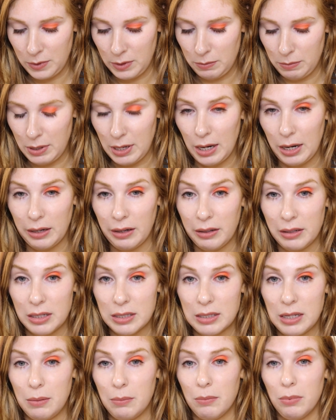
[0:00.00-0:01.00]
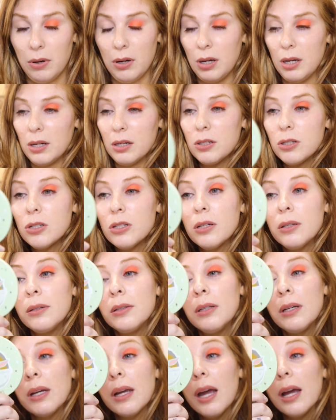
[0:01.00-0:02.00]
Pack it on the same brush.
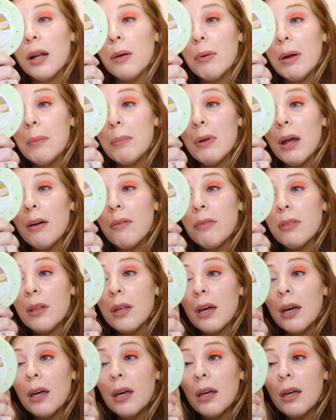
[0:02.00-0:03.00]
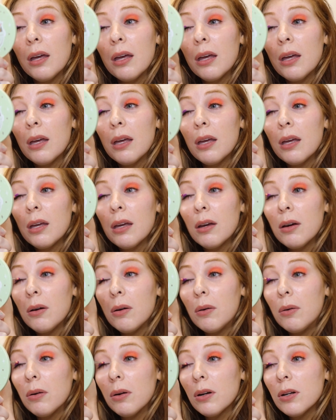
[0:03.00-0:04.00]
Kind of wiped off the
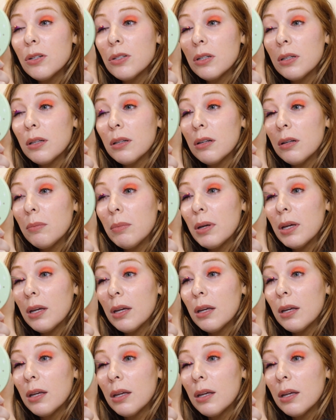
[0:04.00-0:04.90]
orange a little bit.